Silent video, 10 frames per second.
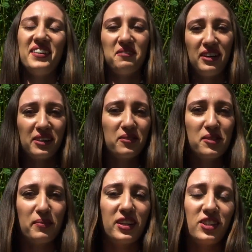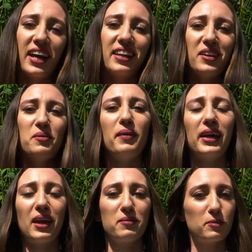welcome to my channel. My
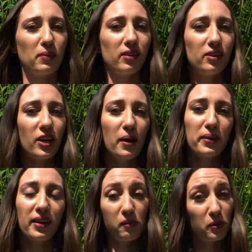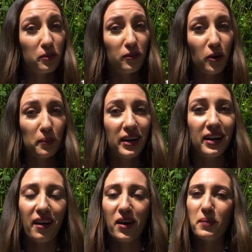name is Blonde Shepherd. I'm a performer
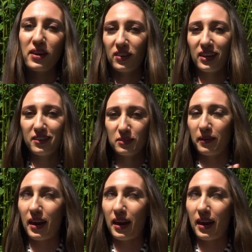and I make videos about